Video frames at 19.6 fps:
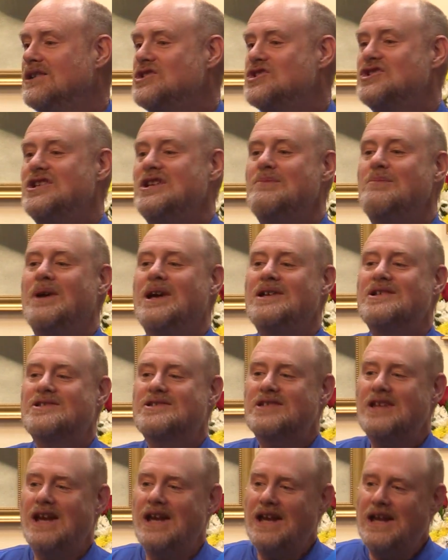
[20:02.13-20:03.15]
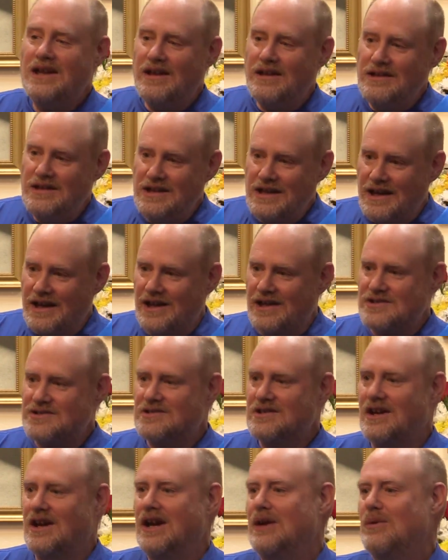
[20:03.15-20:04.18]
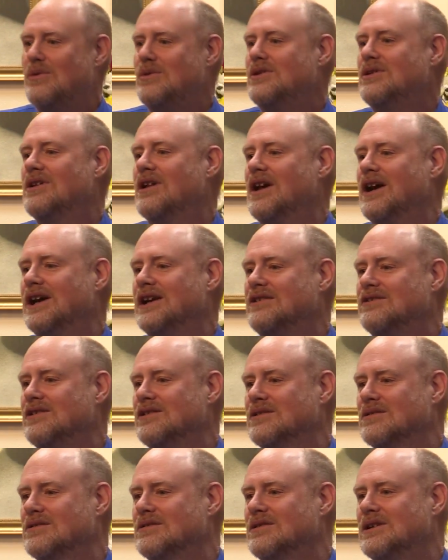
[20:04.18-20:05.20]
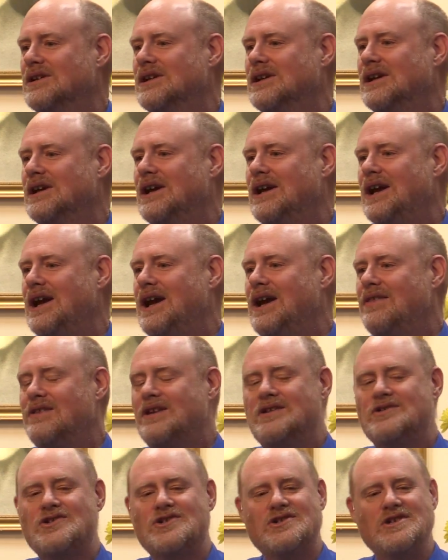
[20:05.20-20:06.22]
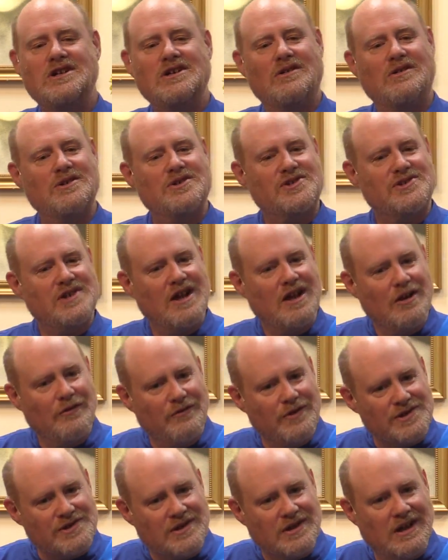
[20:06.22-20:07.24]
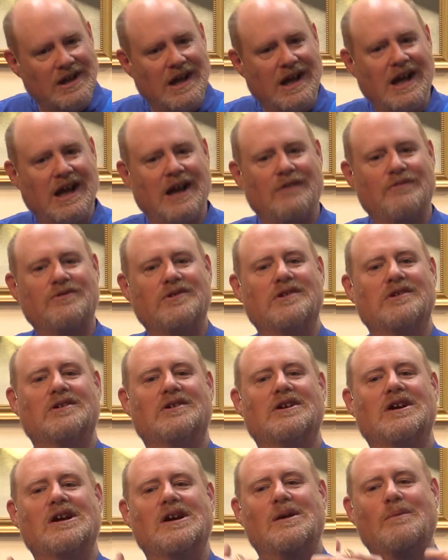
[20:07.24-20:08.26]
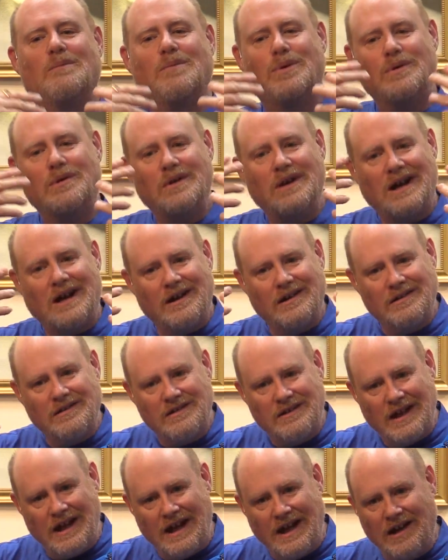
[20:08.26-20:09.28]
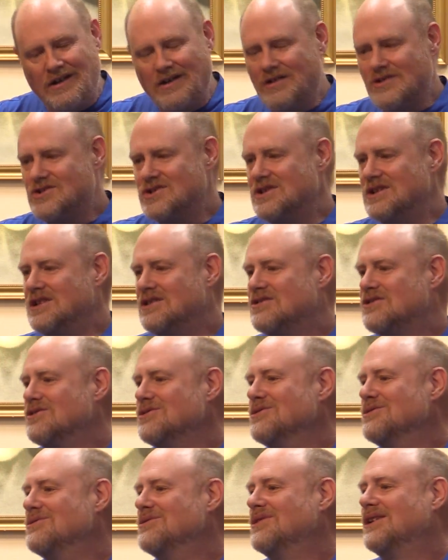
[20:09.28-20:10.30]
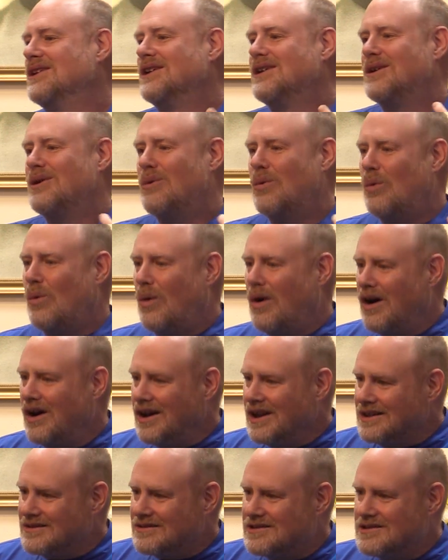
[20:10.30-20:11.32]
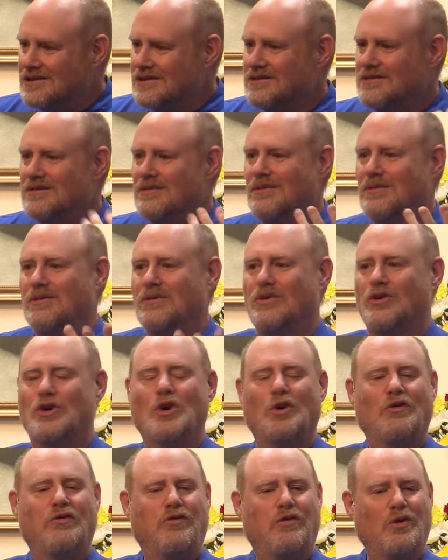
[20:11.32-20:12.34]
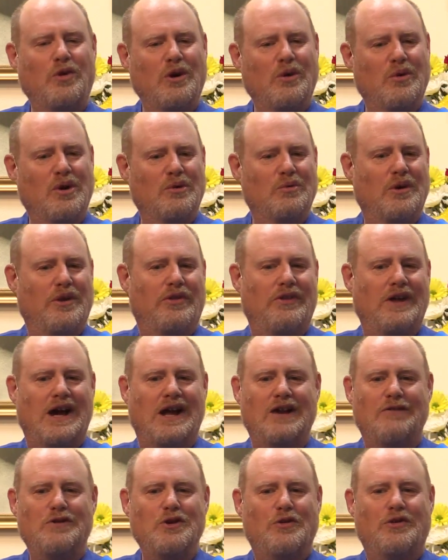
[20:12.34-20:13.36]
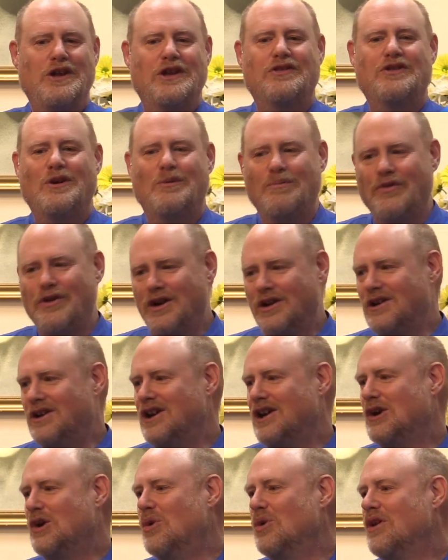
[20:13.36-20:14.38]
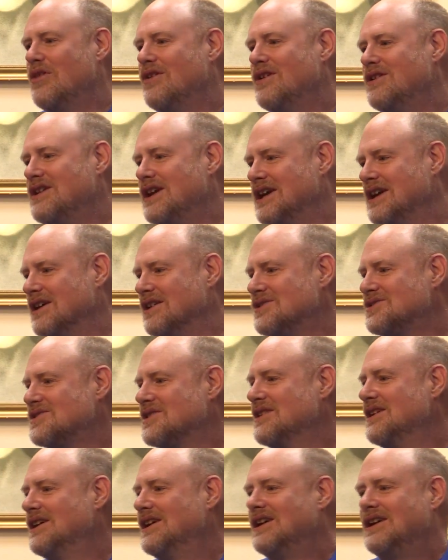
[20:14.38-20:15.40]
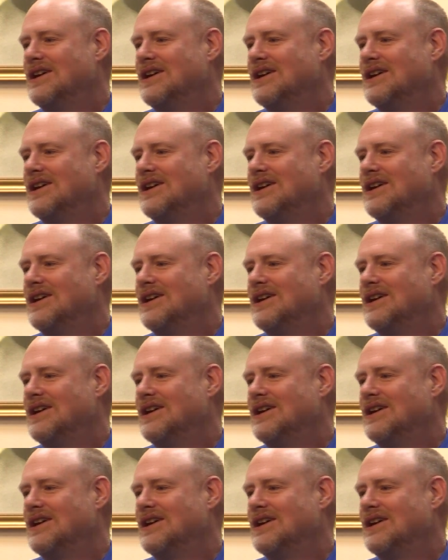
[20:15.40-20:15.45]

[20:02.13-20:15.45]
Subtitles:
She may say, yes, I would like to. And then she herself is going to have to put out the energy to want to go forward with that. If you think they're going to go to the dance,